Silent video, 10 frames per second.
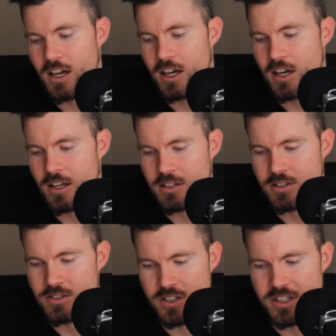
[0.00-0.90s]

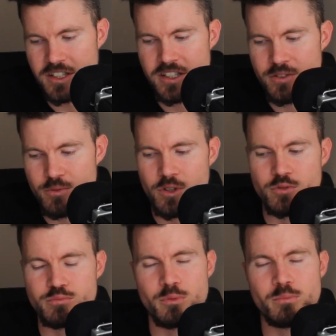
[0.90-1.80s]
and he
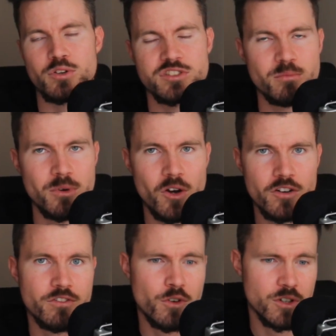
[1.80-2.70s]
will propose a
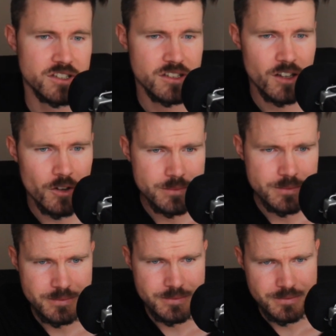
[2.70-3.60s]
block for a slot.